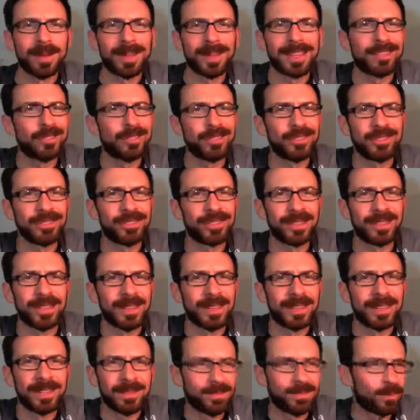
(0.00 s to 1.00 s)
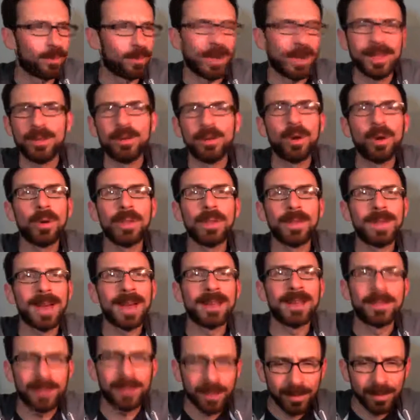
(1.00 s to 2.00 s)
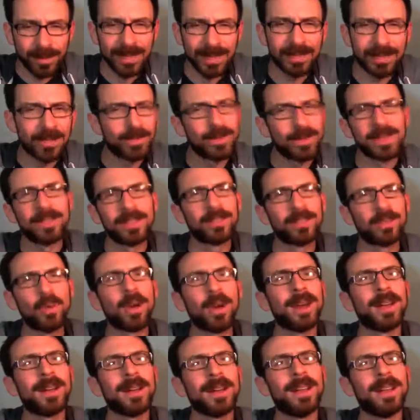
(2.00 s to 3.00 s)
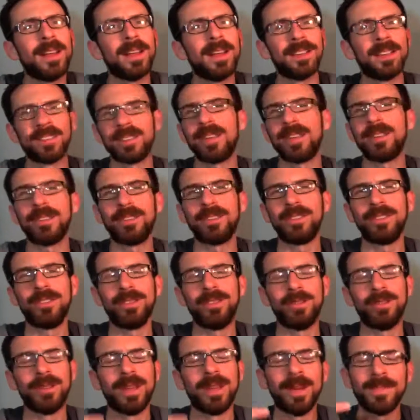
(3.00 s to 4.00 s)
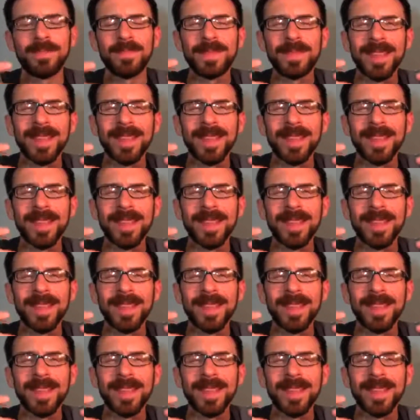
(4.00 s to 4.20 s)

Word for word: That's just why you go in the bathtub, to get some nice, quiet solitude.